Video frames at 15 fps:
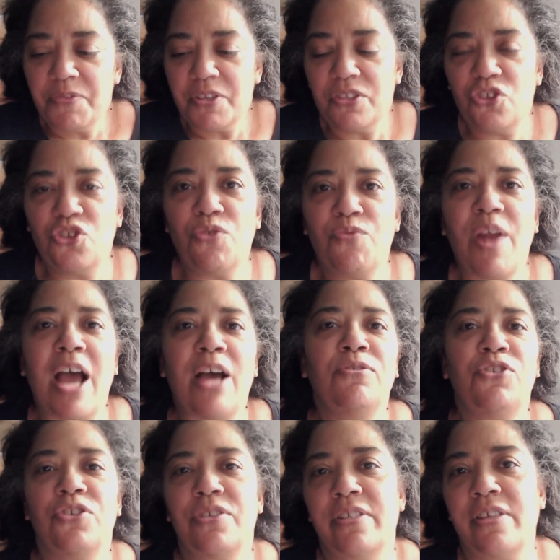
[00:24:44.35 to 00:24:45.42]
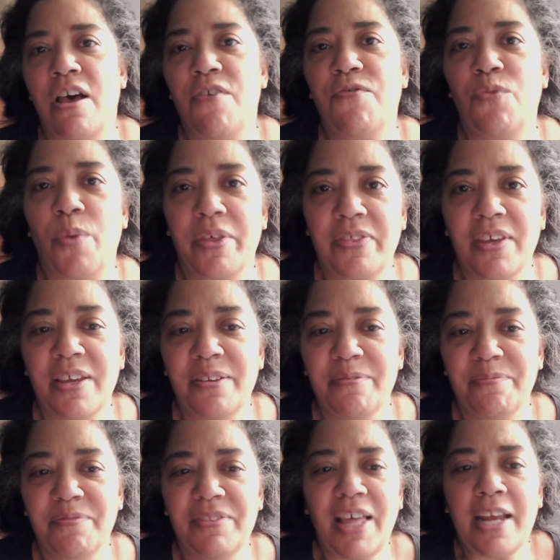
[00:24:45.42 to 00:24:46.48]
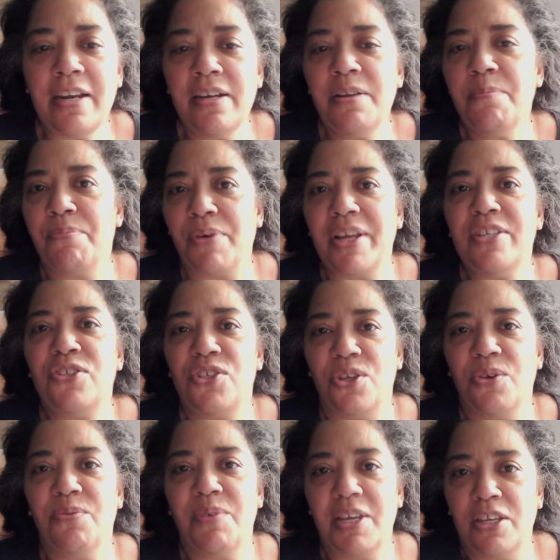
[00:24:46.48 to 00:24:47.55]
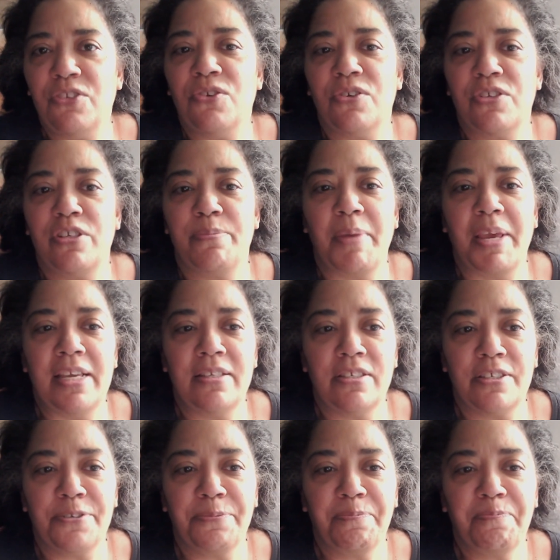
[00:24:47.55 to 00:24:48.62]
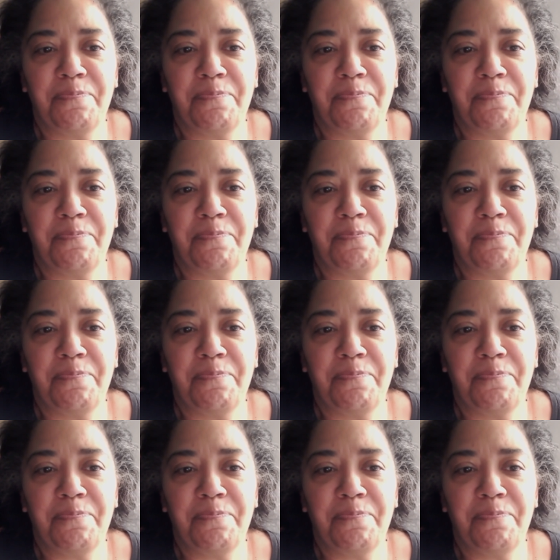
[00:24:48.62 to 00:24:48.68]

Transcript: surround yourself with it. Let it embrace you in your space.